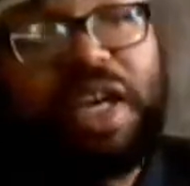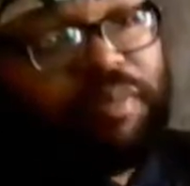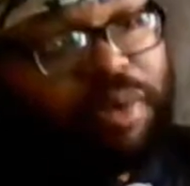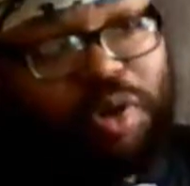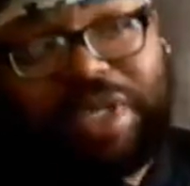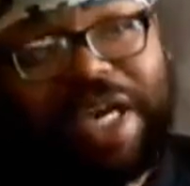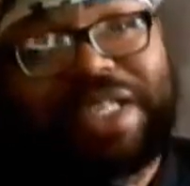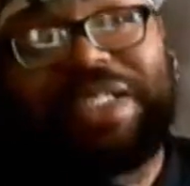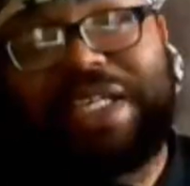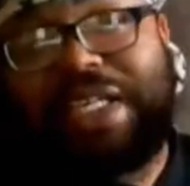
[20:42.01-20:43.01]
If Bo
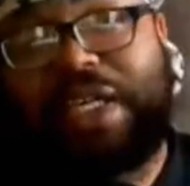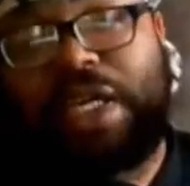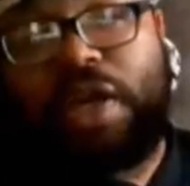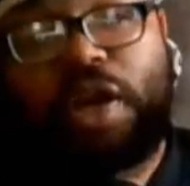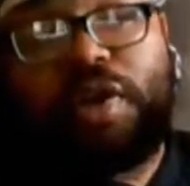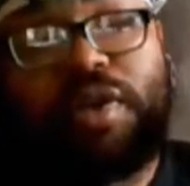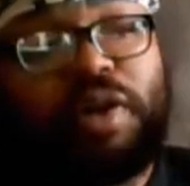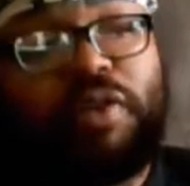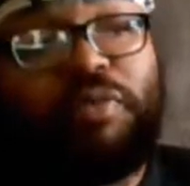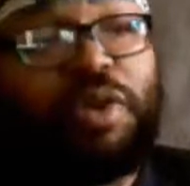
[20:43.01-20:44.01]
Jackson didn't get hurt,
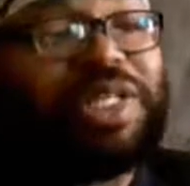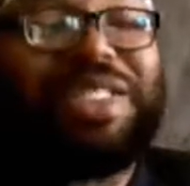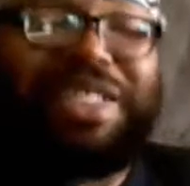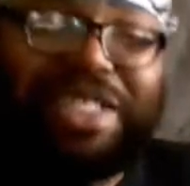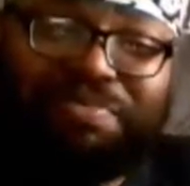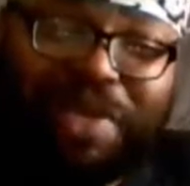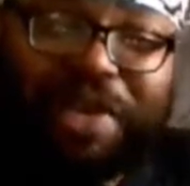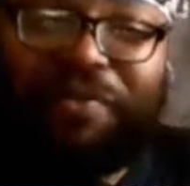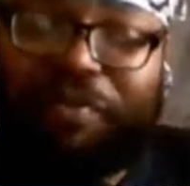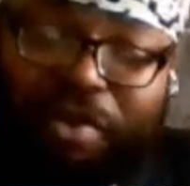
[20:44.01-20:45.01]
or if Bo Jackson just
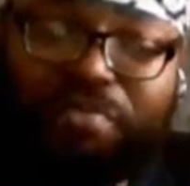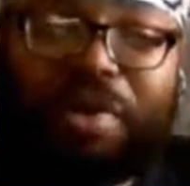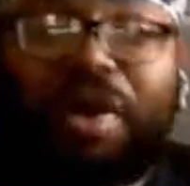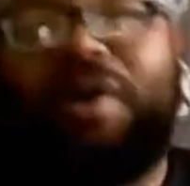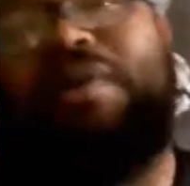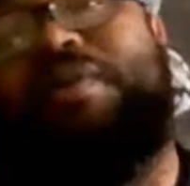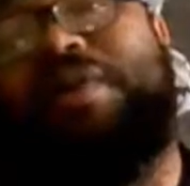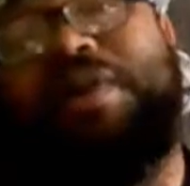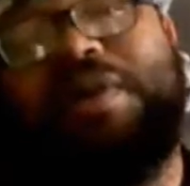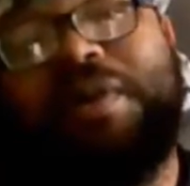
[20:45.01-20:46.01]
played football
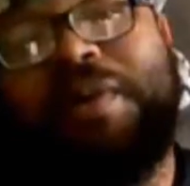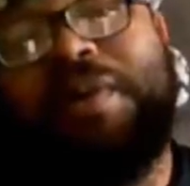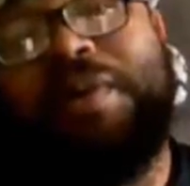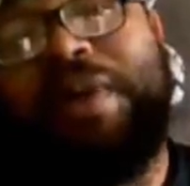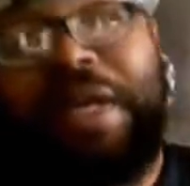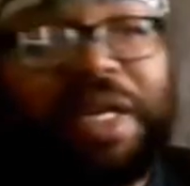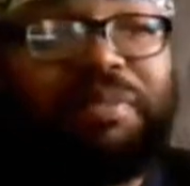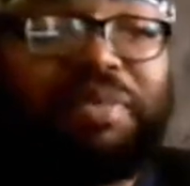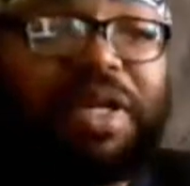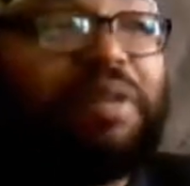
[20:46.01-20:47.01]
and
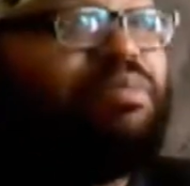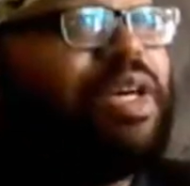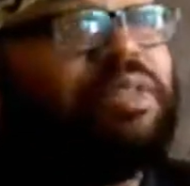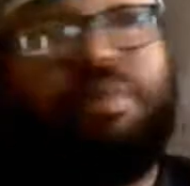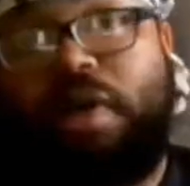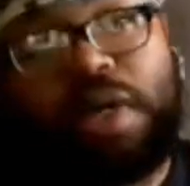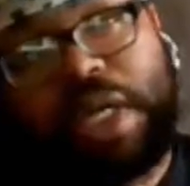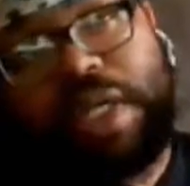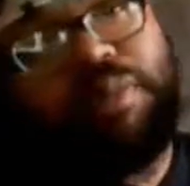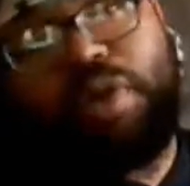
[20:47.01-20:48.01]
didn't play baseball,
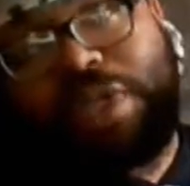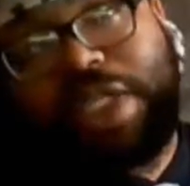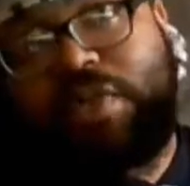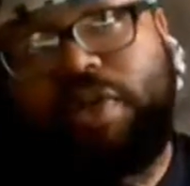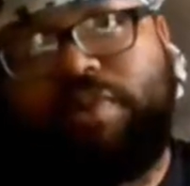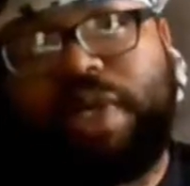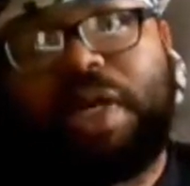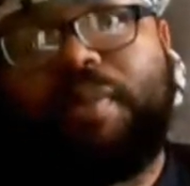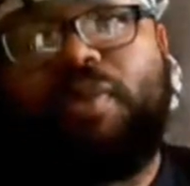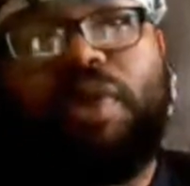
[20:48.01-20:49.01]
I think Bo Jackson would be
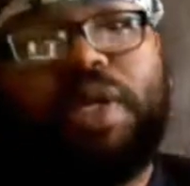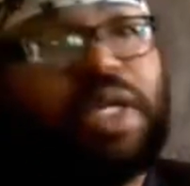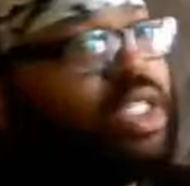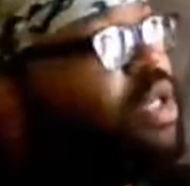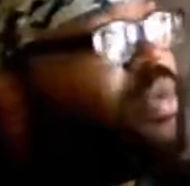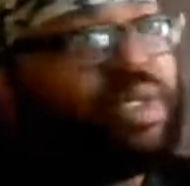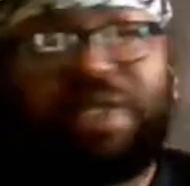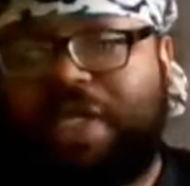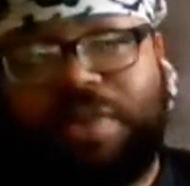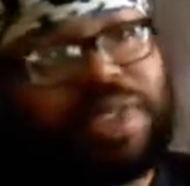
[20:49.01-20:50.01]
number one, because he was
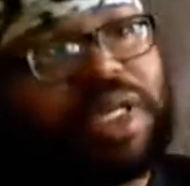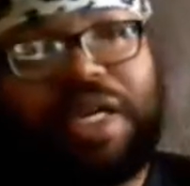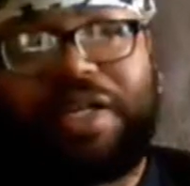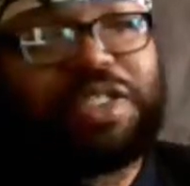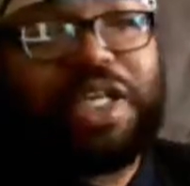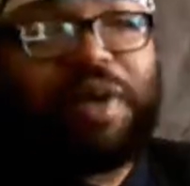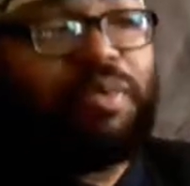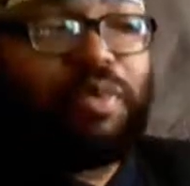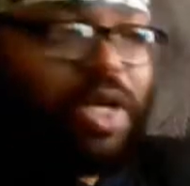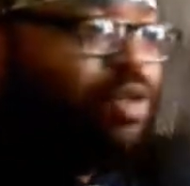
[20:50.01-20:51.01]
he was kind of
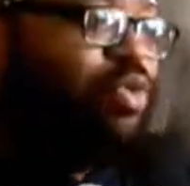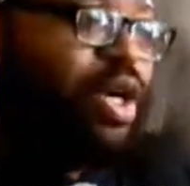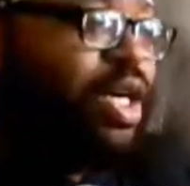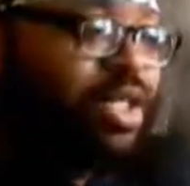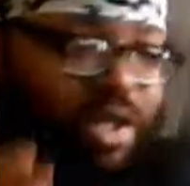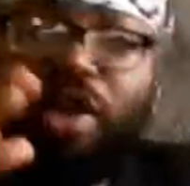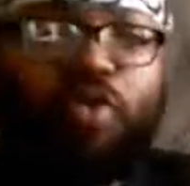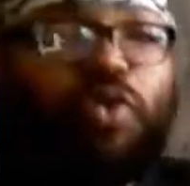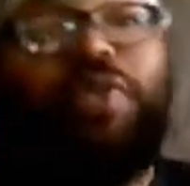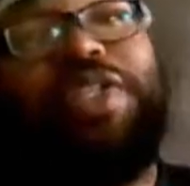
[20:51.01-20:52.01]
unstoppable. He was
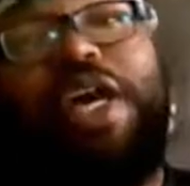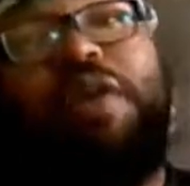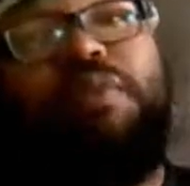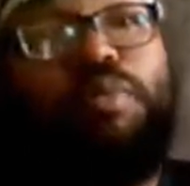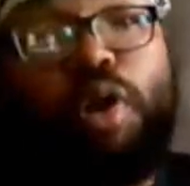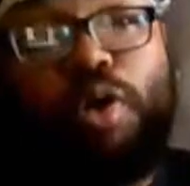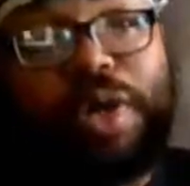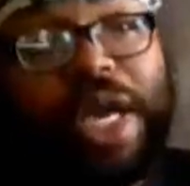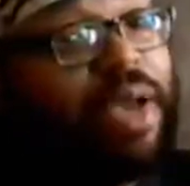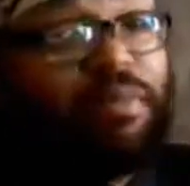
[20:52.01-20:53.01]
what the Tecmo Bowl
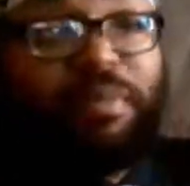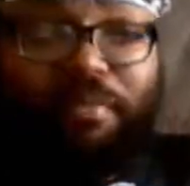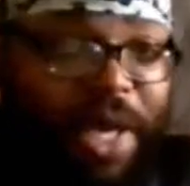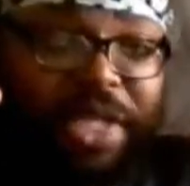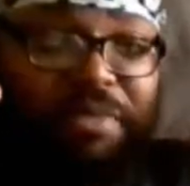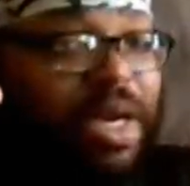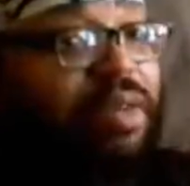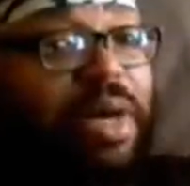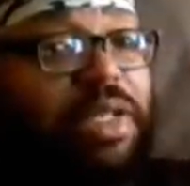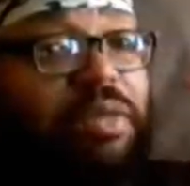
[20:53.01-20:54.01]
game makes made
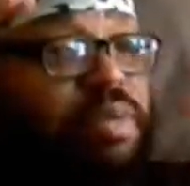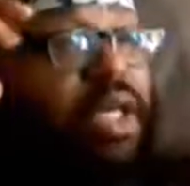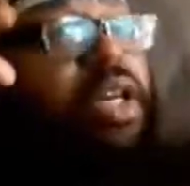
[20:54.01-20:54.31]
him out to be.